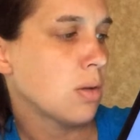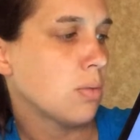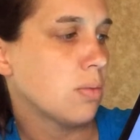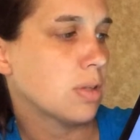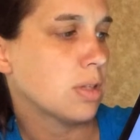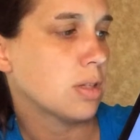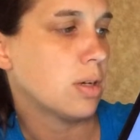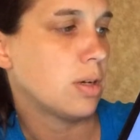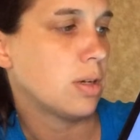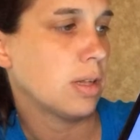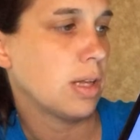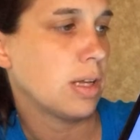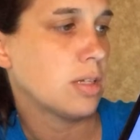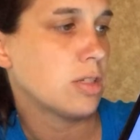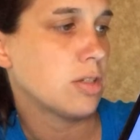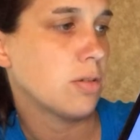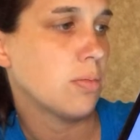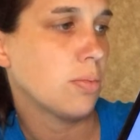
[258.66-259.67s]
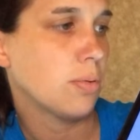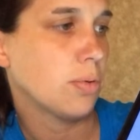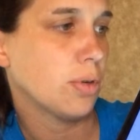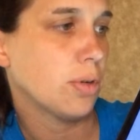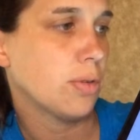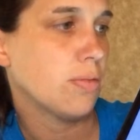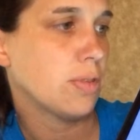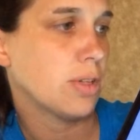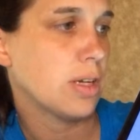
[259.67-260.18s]
with colleagues to
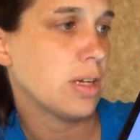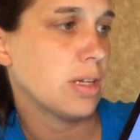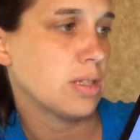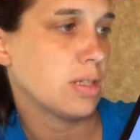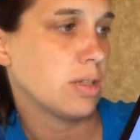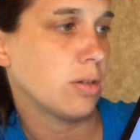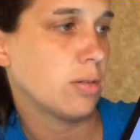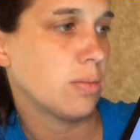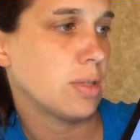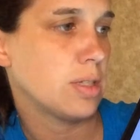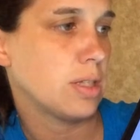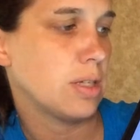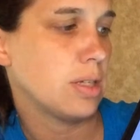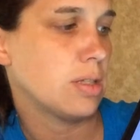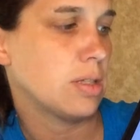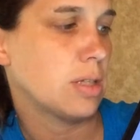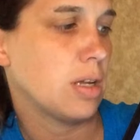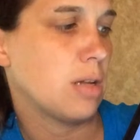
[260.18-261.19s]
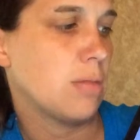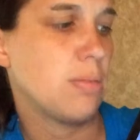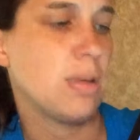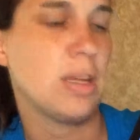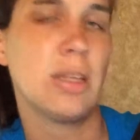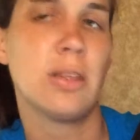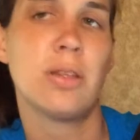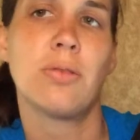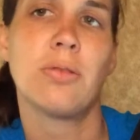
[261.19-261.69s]
improve client services and
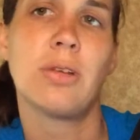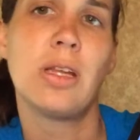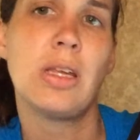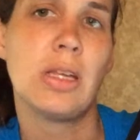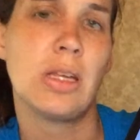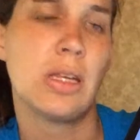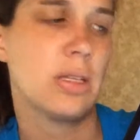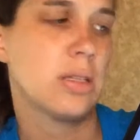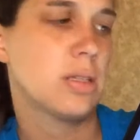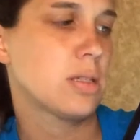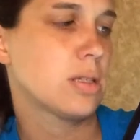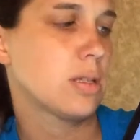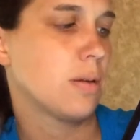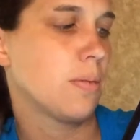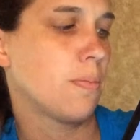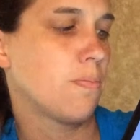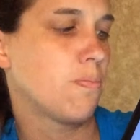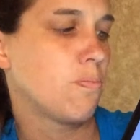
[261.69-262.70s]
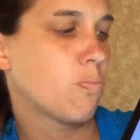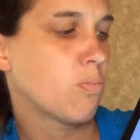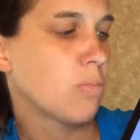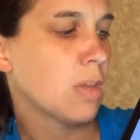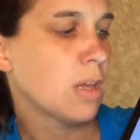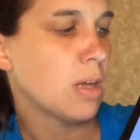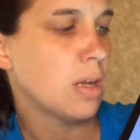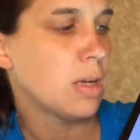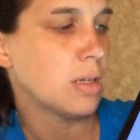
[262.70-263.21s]
meet their needs.
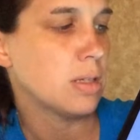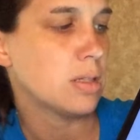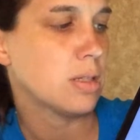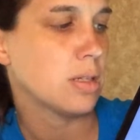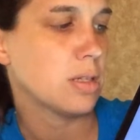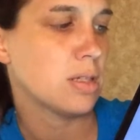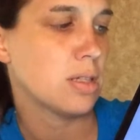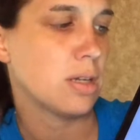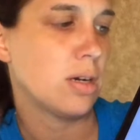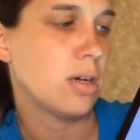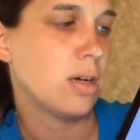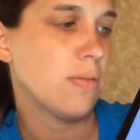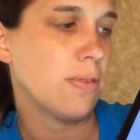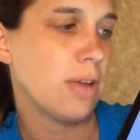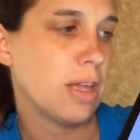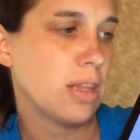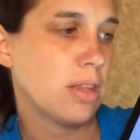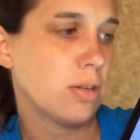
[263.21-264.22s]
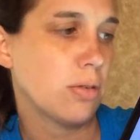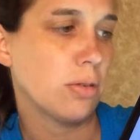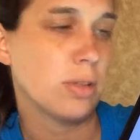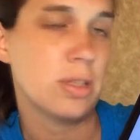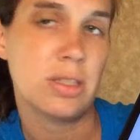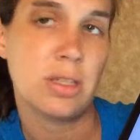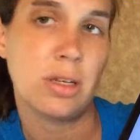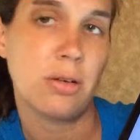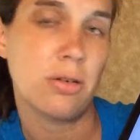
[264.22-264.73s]
To solve ethical
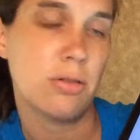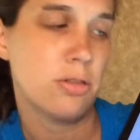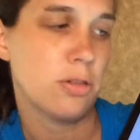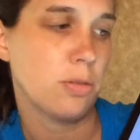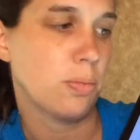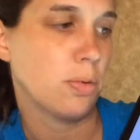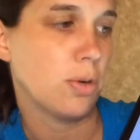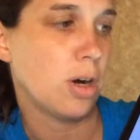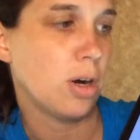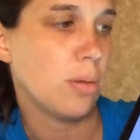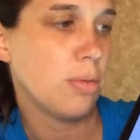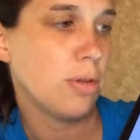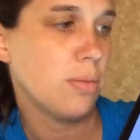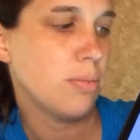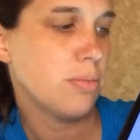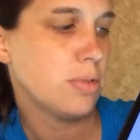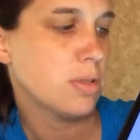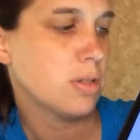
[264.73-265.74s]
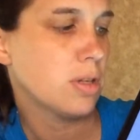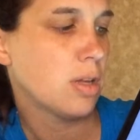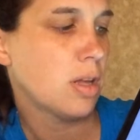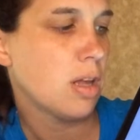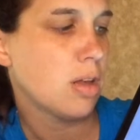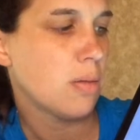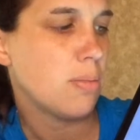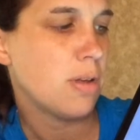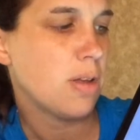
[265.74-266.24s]
concerns or problems,
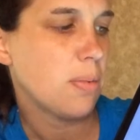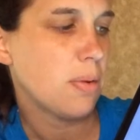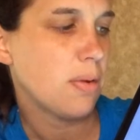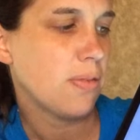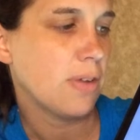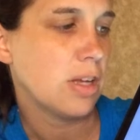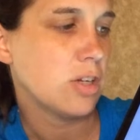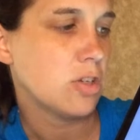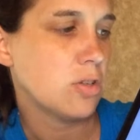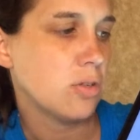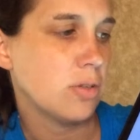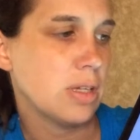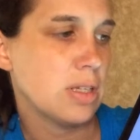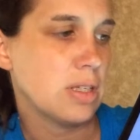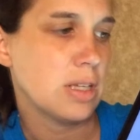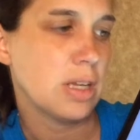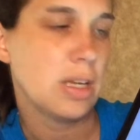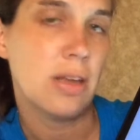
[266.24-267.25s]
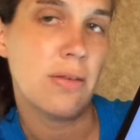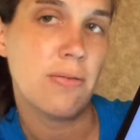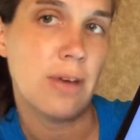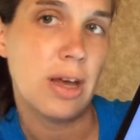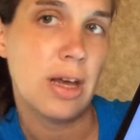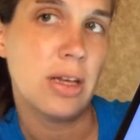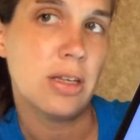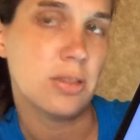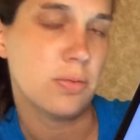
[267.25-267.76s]
be professional and seek
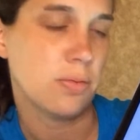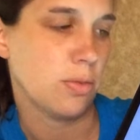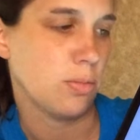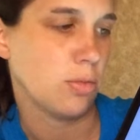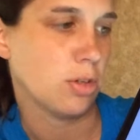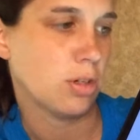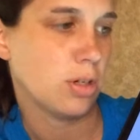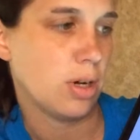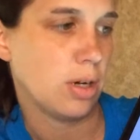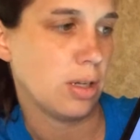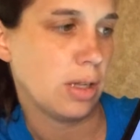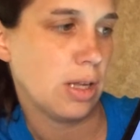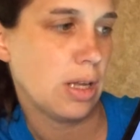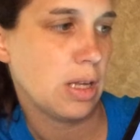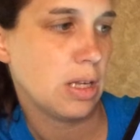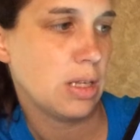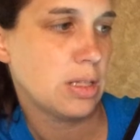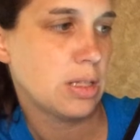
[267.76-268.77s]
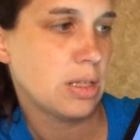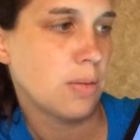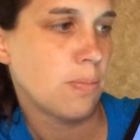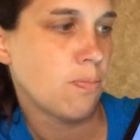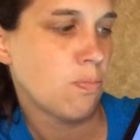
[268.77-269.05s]
advice from your colleagues